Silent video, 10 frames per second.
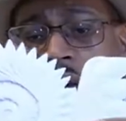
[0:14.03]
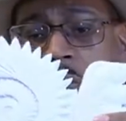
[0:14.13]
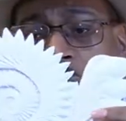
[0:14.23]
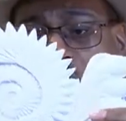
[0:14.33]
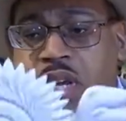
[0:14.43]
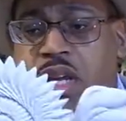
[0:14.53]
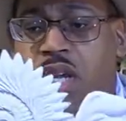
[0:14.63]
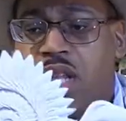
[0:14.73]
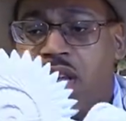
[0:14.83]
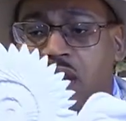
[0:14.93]
but
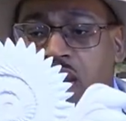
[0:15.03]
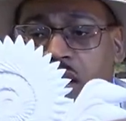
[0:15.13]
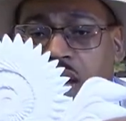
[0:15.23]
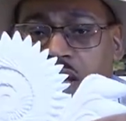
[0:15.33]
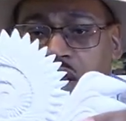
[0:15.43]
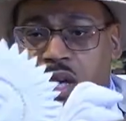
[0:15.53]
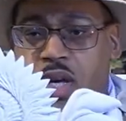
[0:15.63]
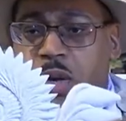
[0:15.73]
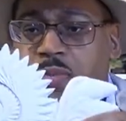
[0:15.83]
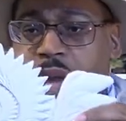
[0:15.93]
particularly in
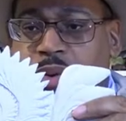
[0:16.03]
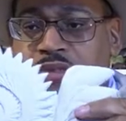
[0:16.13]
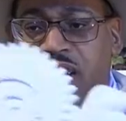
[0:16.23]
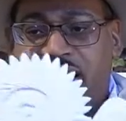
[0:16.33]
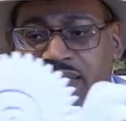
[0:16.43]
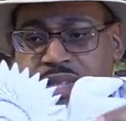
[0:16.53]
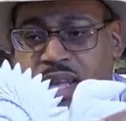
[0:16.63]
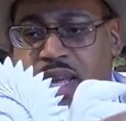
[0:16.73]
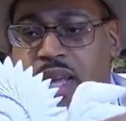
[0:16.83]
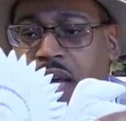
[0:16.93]
Europe, they would find this
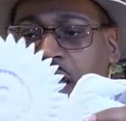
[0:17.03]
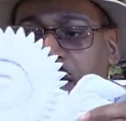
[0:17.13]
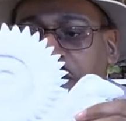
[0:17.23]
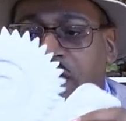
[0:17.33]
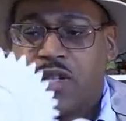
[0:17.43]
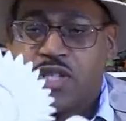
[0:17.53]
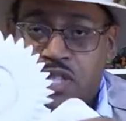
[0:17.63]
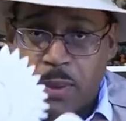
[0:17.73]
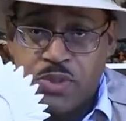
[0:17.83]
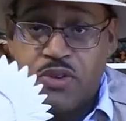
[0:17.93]
thing, and the first
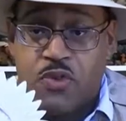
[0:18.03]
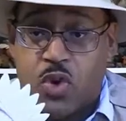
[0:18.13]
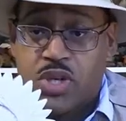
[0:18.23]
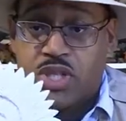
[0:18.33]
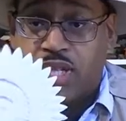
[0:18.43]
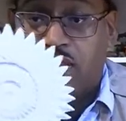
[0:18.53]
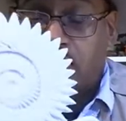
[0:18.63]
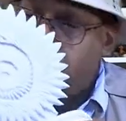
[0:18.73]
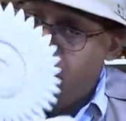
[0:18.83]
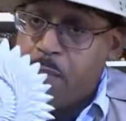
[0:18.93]
assumption, of course, is
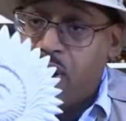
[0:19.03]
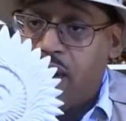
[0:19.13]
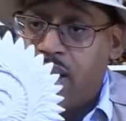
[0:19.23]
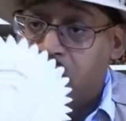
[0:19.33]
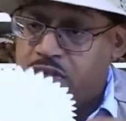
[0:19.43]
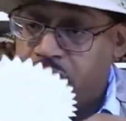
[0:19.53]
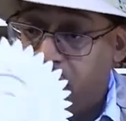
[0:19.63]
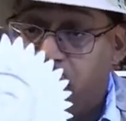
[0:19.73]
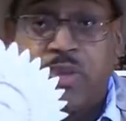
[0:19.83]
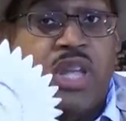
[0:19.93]
it's an ammonite. It looks very
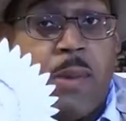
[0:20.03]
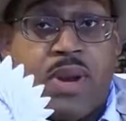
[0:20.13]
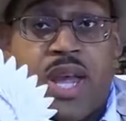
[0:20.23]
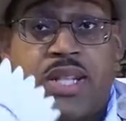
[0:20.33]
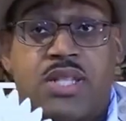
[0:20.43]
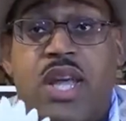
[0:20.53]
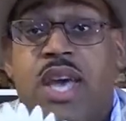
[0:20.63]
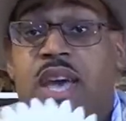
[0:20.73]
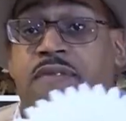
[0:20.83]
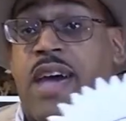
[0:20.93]
similar to ammonites.
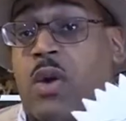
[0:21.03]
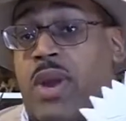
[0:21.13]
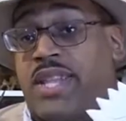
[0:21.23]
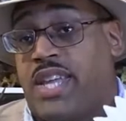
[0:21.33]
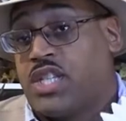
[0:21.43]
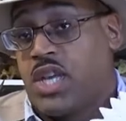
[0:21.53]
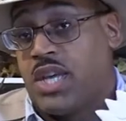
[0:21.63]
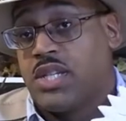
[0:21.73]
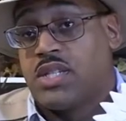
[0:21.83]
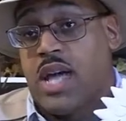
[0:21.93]
In fact, when I teach
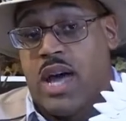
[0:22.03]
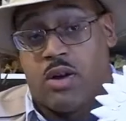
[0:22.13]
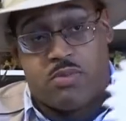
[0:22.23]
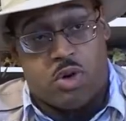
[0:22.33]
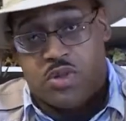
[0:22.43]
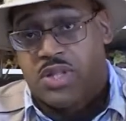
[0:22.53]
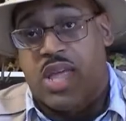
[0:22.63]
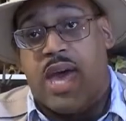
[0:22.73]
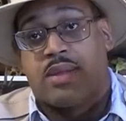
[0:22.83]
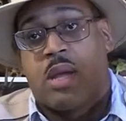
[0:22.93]
kids, I'll hold this
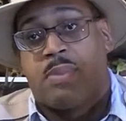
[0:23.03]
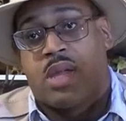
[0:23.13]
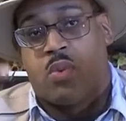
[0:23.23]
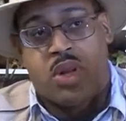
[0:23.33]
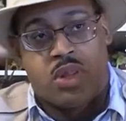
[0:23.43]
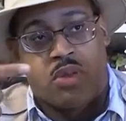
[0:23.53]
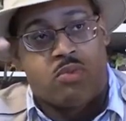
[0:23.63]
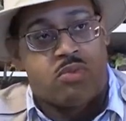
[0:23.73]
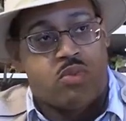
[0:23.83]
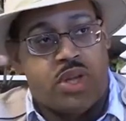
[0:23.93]
cast up and say, what is this,
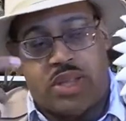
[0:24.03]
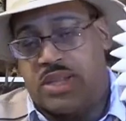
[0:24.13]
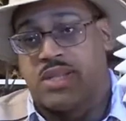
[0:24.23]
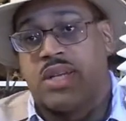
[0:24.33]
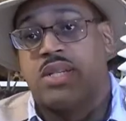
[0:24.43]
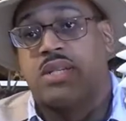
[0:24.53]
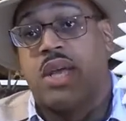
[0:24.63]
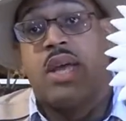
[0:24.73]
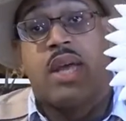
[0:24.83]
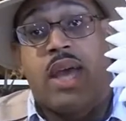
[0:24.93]
what do you think this is?
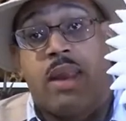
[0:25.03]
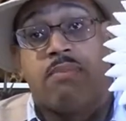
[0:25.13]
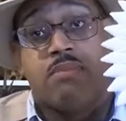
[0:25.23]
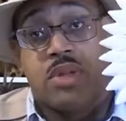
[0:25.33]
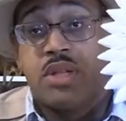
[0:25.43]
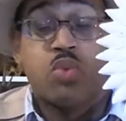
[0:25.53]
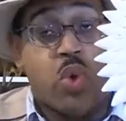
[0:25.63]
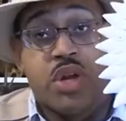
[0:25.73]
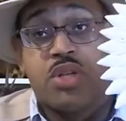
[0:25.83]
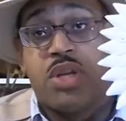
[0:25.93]
And at least
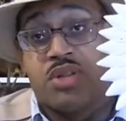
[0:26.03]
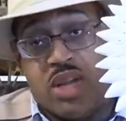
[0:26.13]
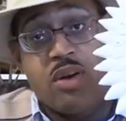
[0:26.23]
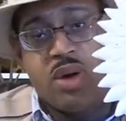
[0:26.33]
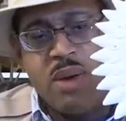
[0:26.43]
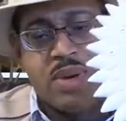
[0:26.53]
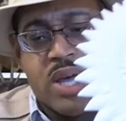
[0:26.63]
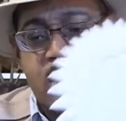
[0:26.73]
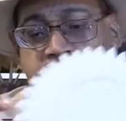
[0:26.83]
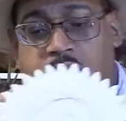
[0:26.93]
one or two could say, oh,
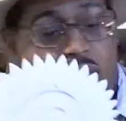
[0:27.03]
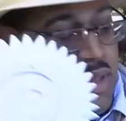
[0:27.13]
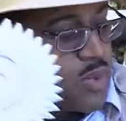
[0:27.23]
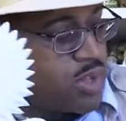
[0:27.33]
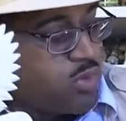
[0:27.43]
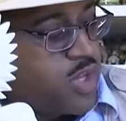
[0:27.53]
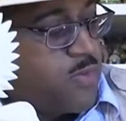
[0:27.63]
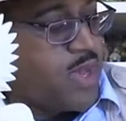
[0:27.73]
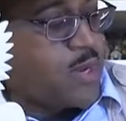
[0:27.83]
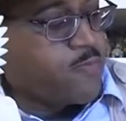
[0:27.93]
ammonite. You say, what, what do you
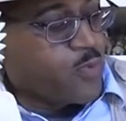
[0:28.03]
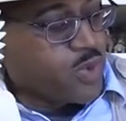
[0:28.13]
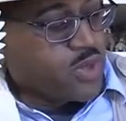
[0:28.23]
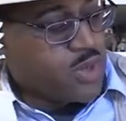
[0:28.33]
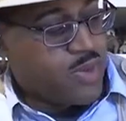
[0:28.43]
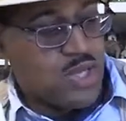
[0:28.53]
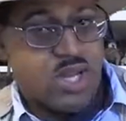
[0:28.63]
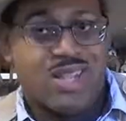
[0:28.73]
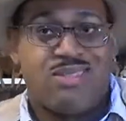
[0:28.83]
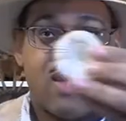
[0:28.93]
mean? Well, I mean,
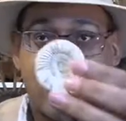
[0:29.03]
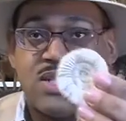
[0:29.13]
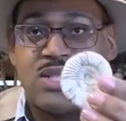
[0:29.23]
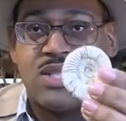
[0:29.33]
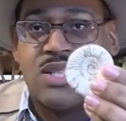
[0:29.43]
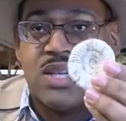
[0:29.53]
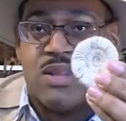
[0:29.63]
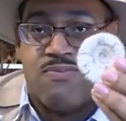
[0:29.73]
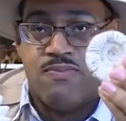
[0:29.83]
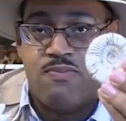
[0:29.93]
look at this, and look at